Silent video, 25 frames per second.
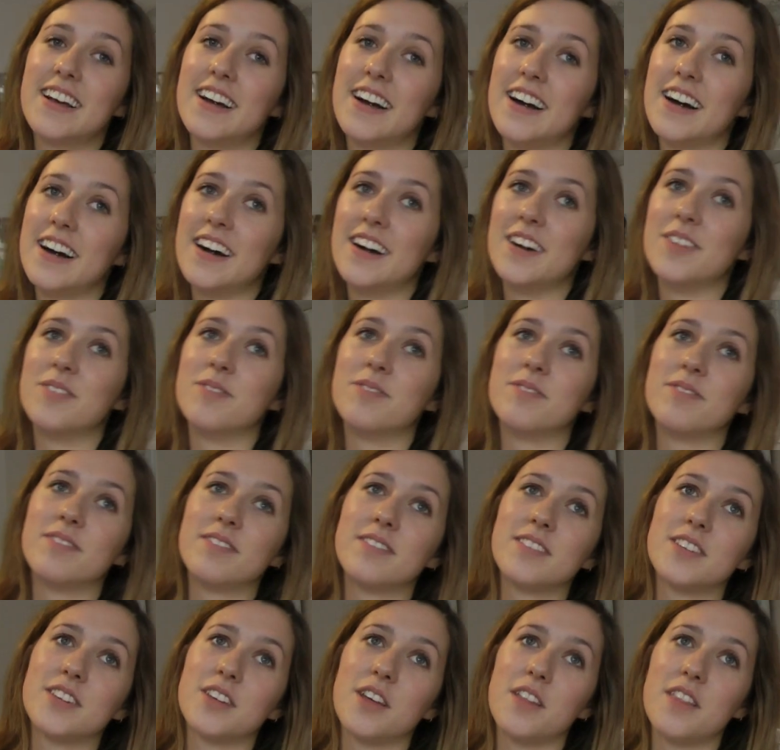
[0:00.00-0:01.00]
So
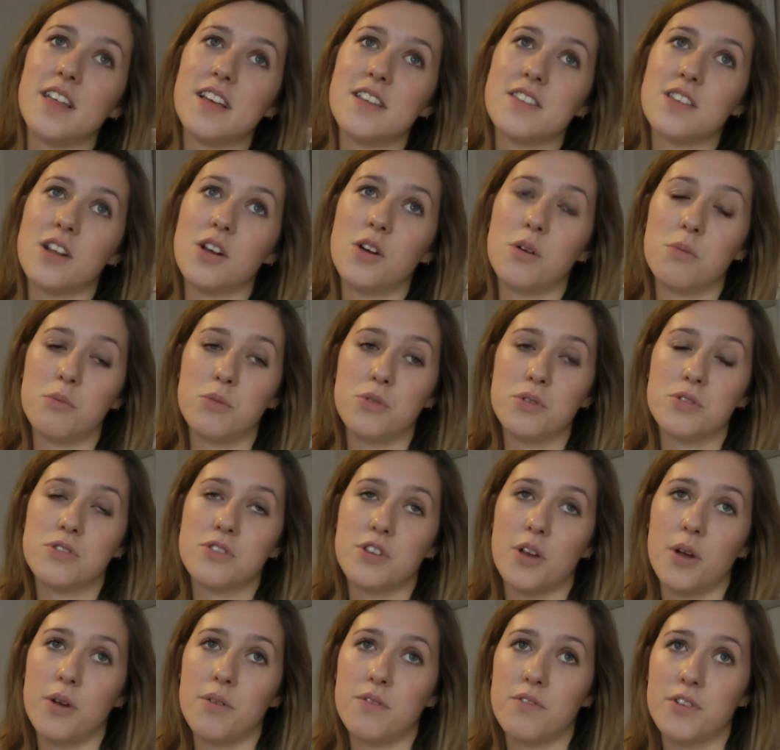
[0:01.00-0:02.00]
there's a lot more
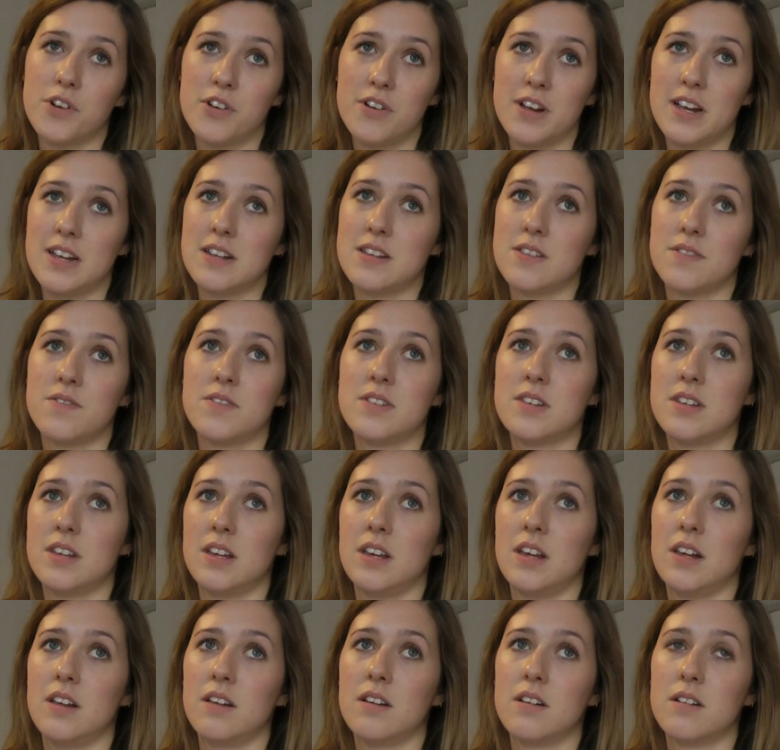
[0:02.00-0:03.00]
scope for
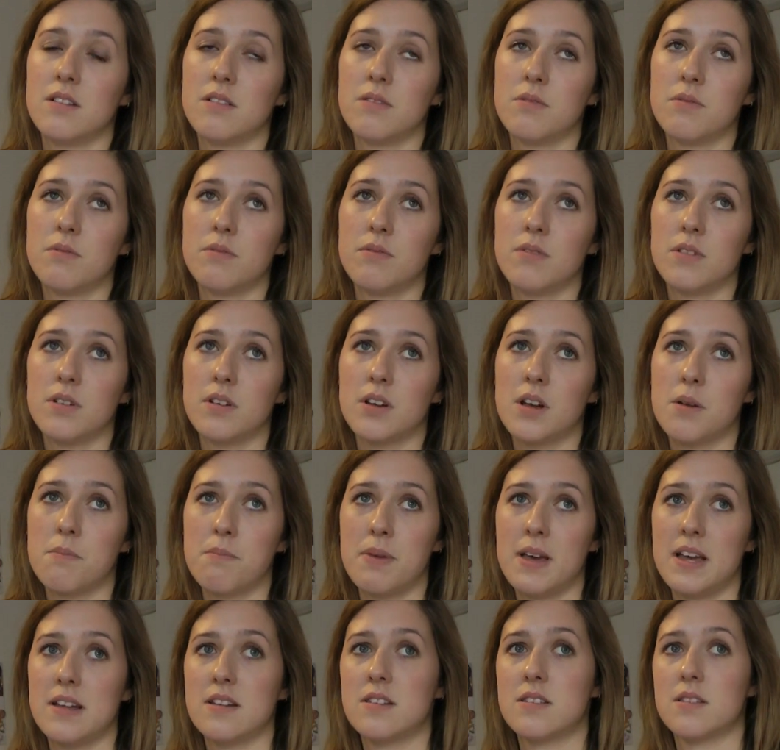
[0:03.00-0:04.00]
creativity
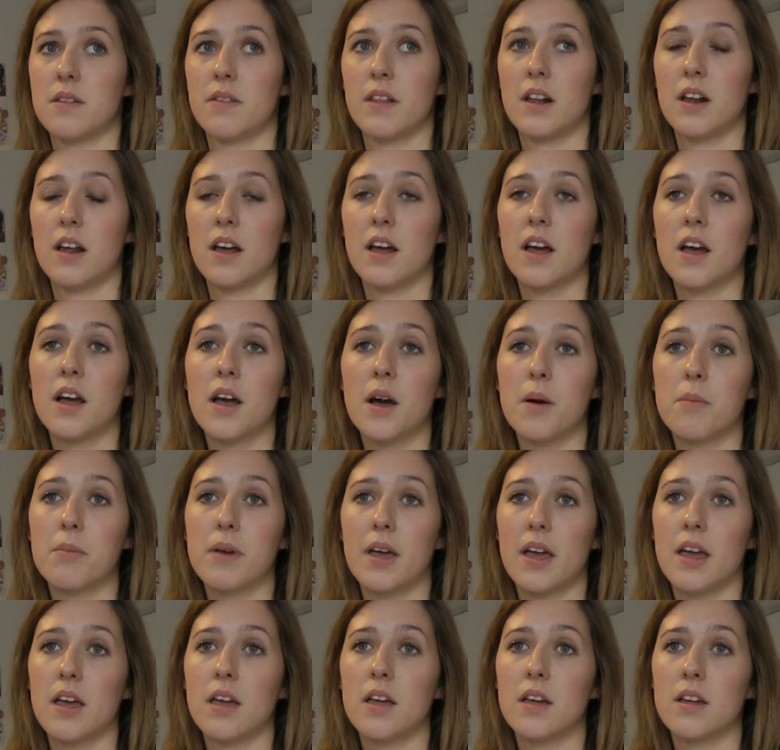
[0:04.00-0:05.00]
compared to something like a
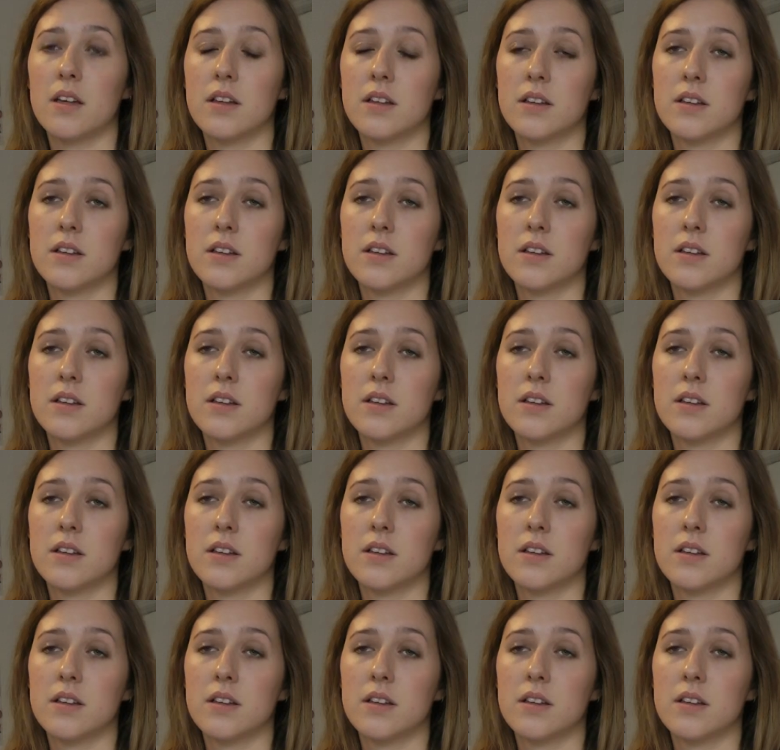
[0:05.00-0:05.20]
cupcake.